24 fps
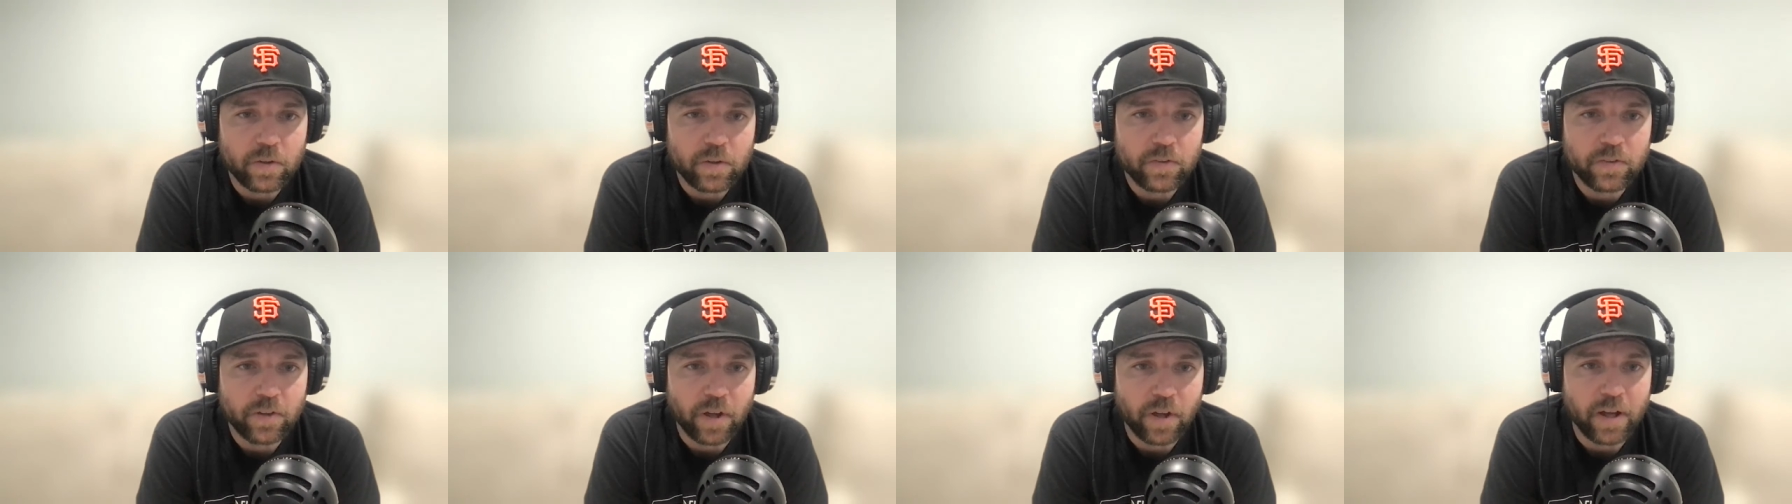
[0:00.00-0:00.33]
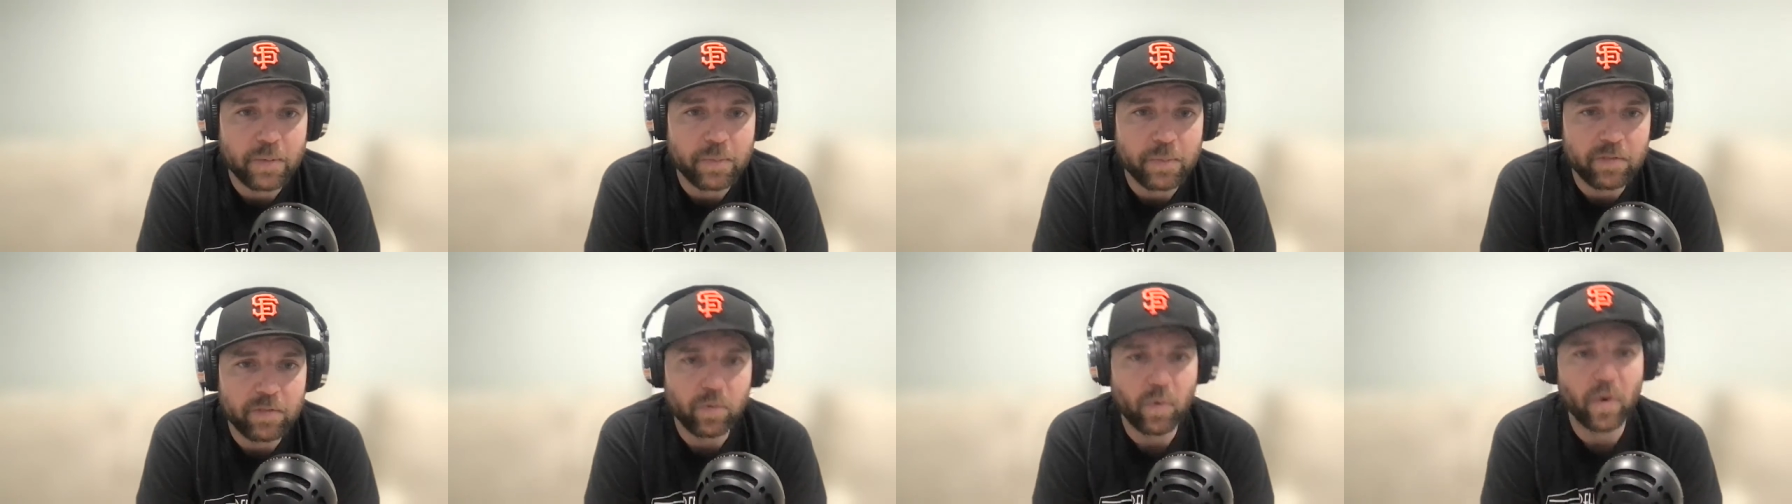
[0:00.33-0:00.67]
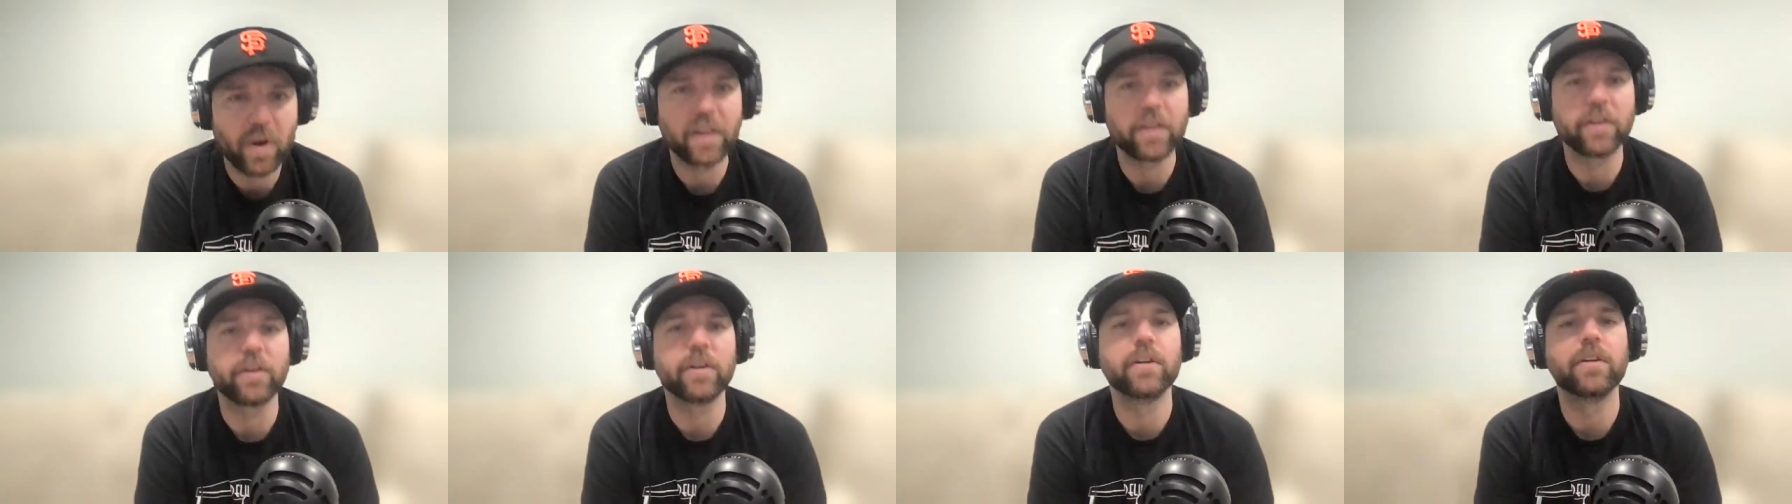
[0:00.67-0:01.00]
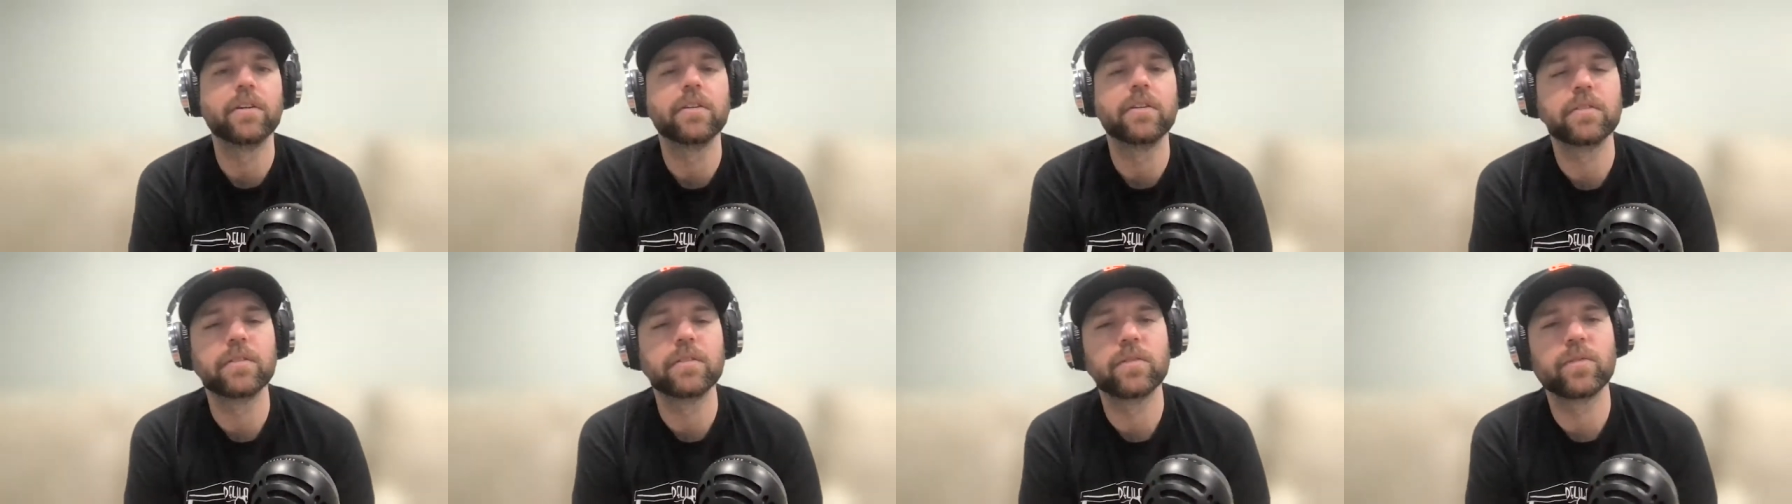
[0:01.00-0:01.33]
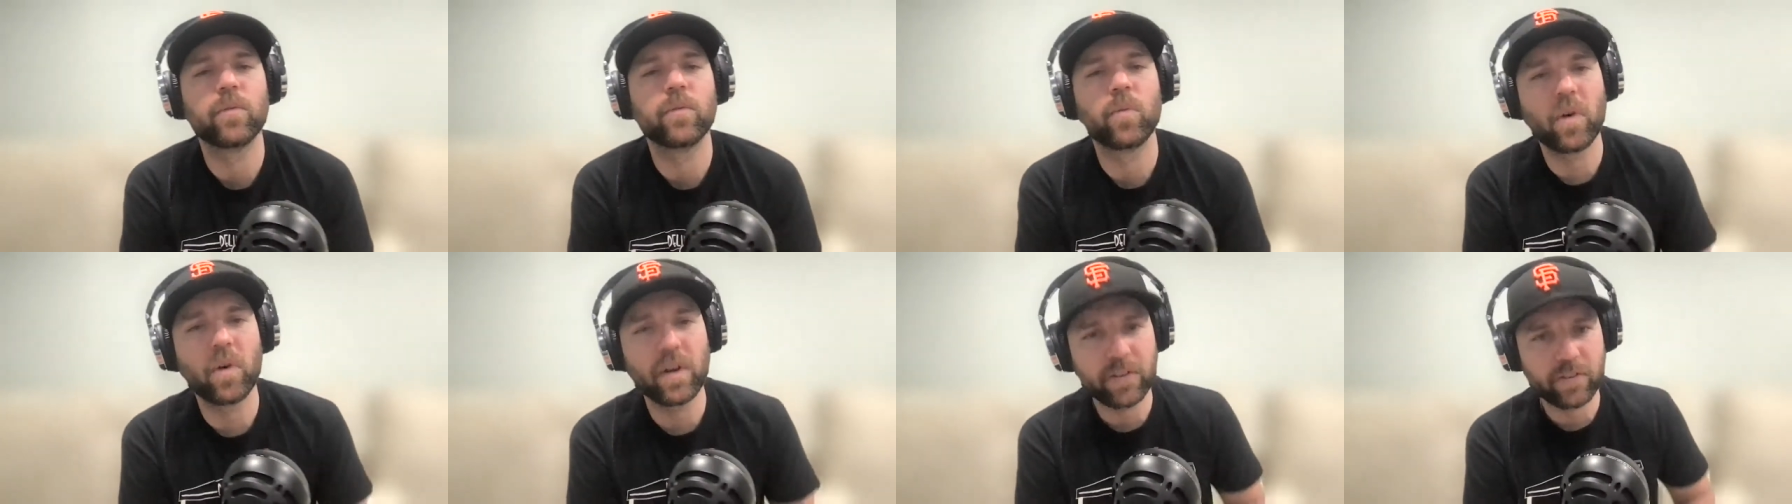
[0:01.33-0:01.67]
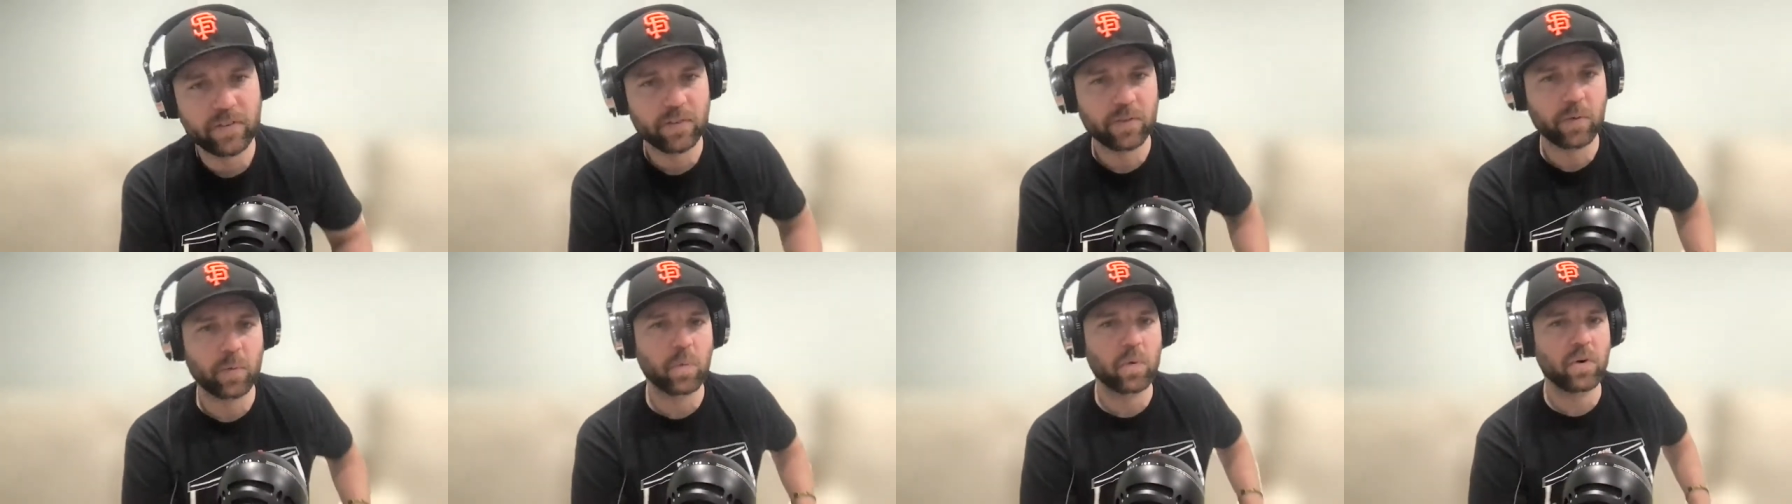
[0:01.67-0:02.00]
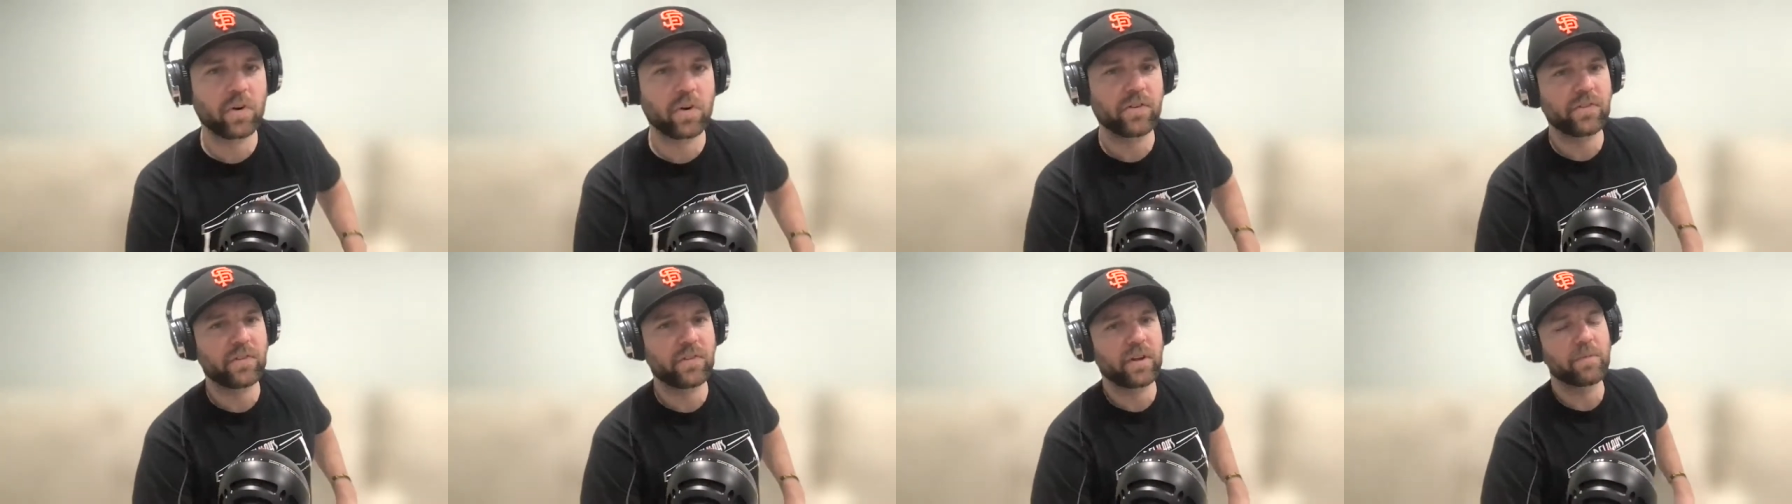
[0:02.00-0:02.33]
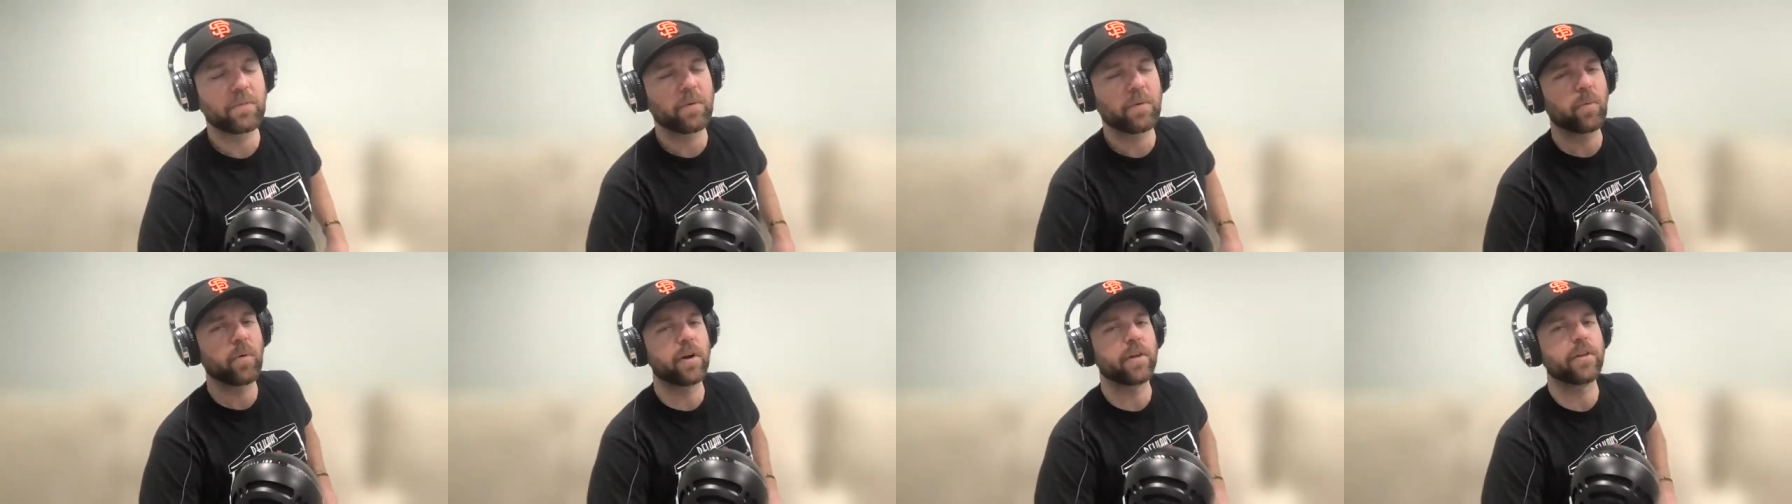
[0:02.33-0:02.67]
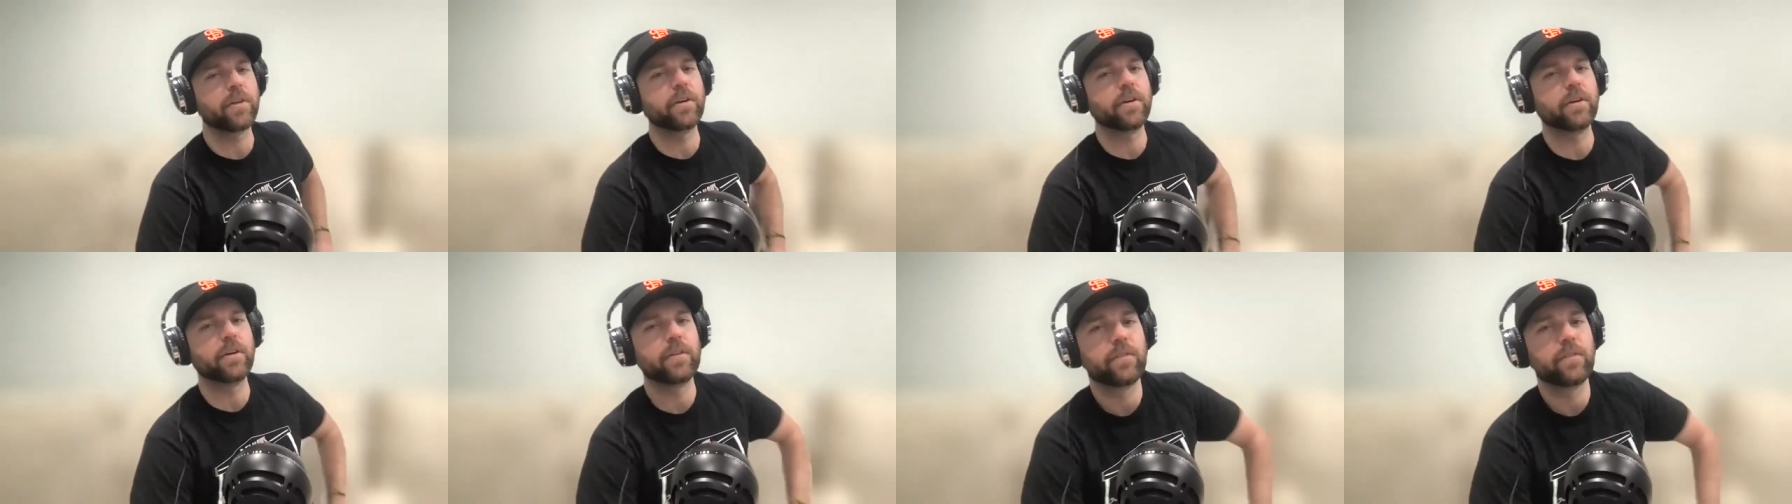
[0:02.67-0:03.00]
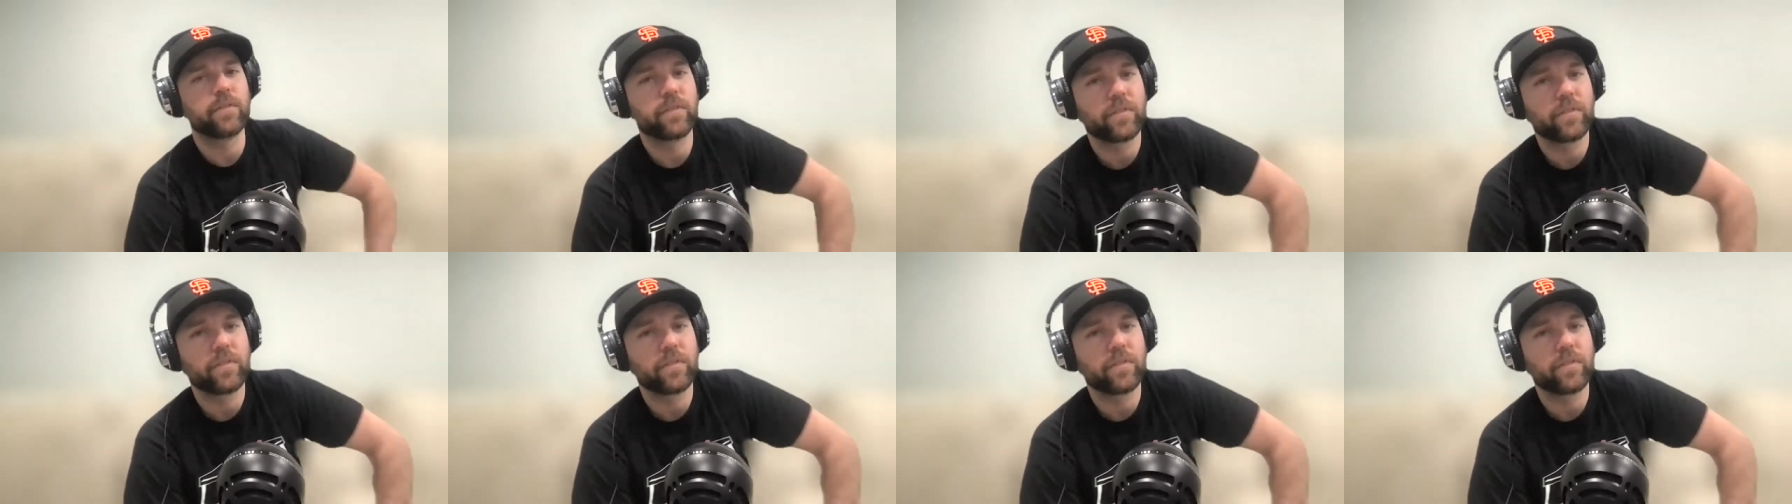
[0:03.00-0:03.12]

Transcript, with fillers: type of weather? What's the worst type of weather?